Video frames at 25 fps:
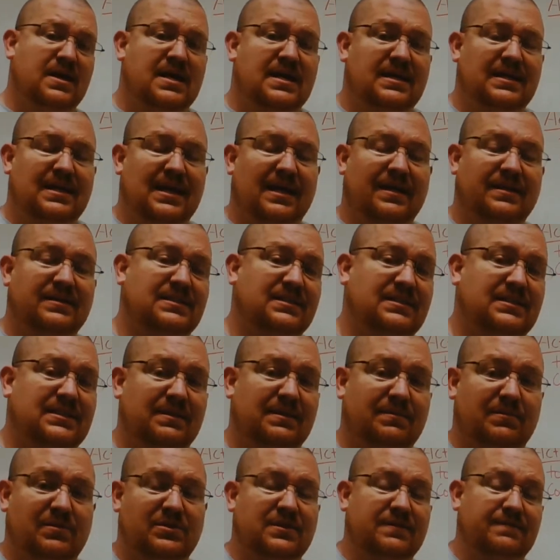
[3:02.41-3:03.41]
Now this is
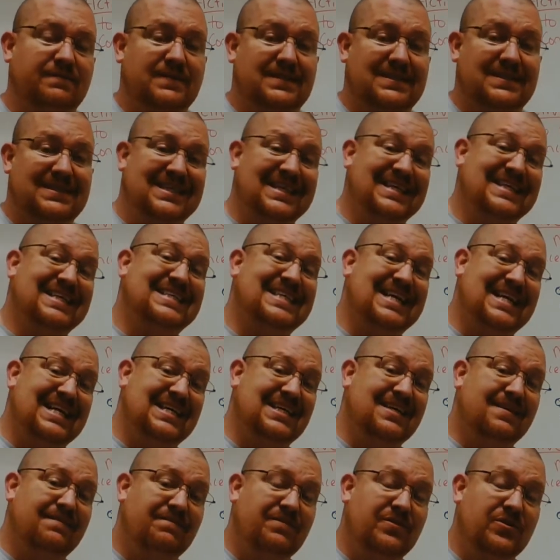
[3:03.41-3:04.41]
similar to facilitated
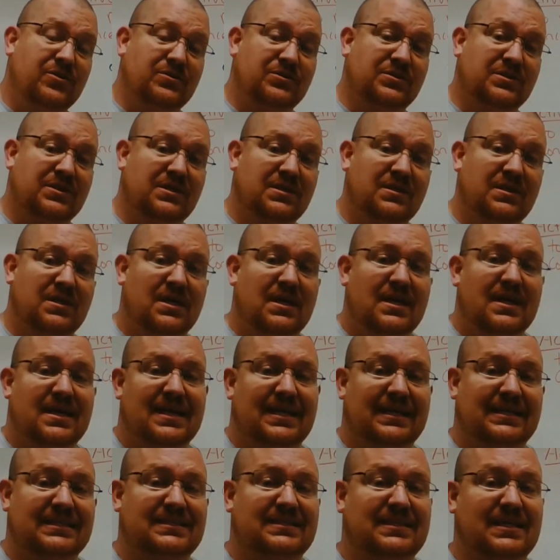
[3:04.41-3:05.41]
diffusion,
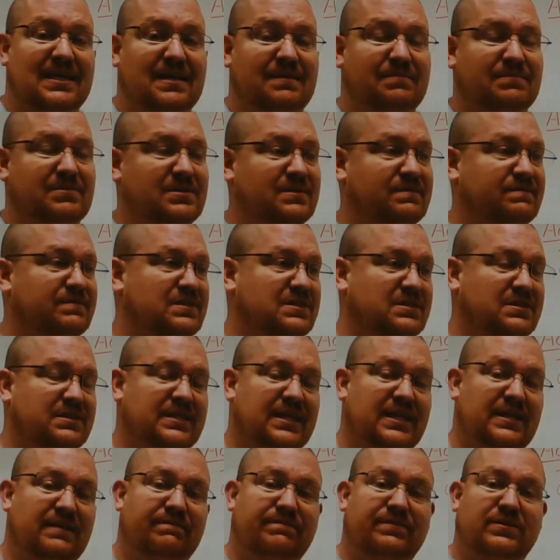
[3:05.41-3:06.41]
except
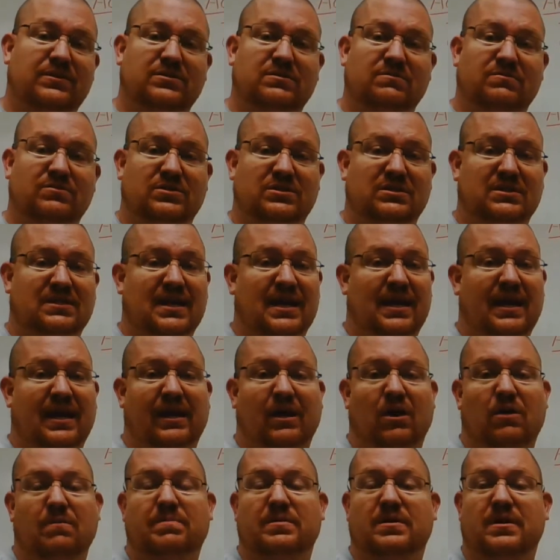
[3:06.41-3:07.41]
facilitated diffusion was just kind of like
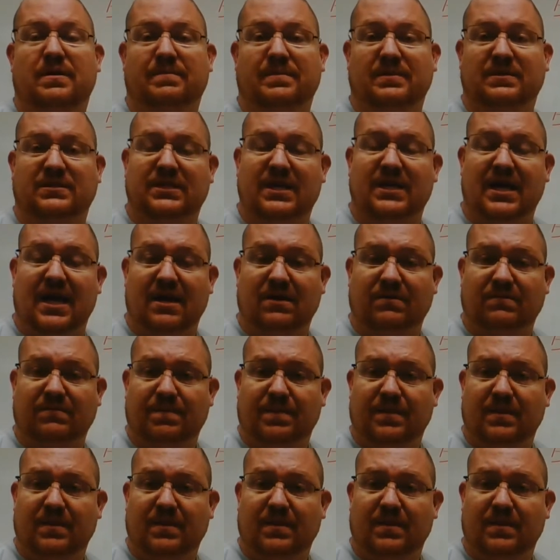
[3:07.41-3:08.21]
open up a channel,